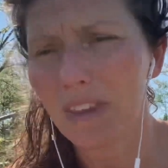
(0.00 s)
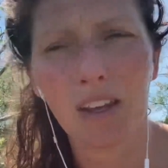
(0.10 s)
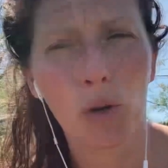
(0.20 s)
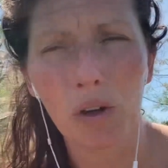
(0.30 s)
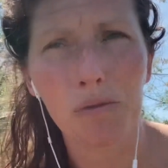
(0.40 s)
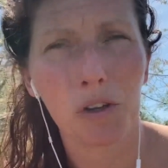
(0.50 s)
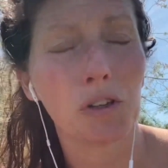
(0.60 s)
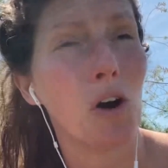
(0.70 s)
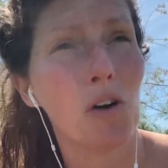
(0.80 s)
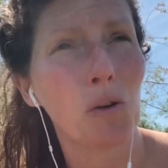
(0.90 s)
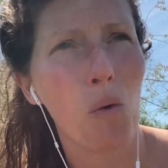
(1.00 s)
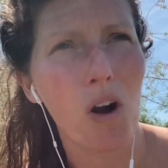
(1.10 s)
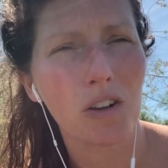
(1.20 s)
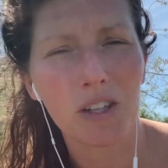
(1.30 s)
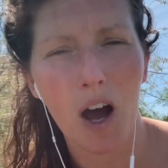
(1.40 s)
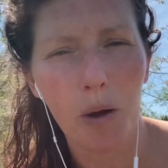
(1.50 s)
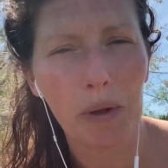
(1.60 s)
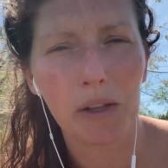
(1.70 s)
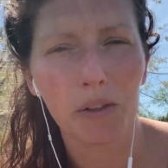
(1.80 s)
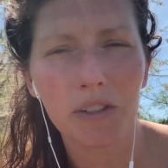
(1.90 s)
Going for long walks up
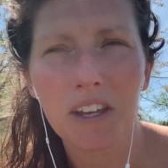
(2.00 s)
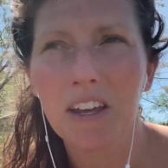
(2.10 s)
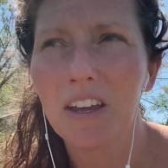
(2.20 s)
hills